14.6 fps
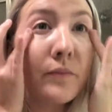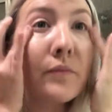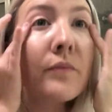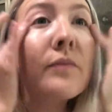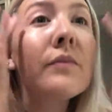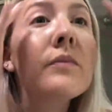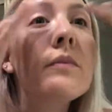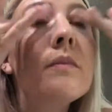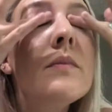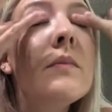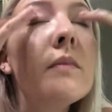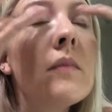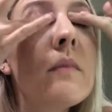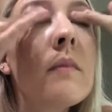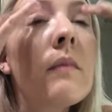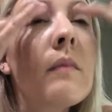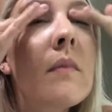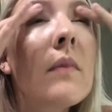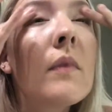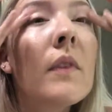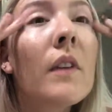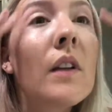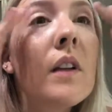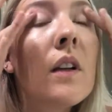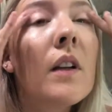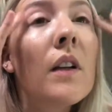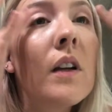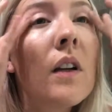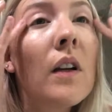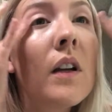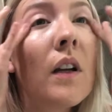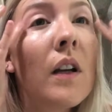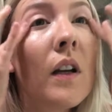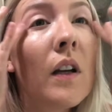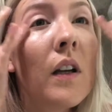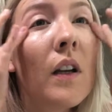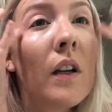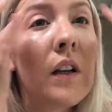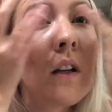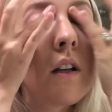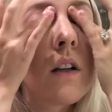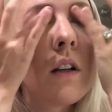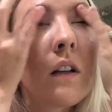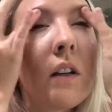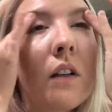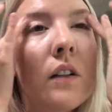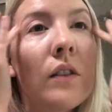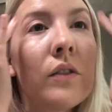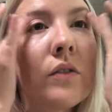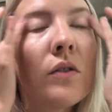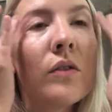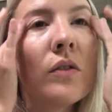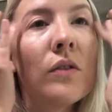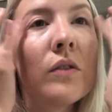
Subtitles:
Nobody speaks.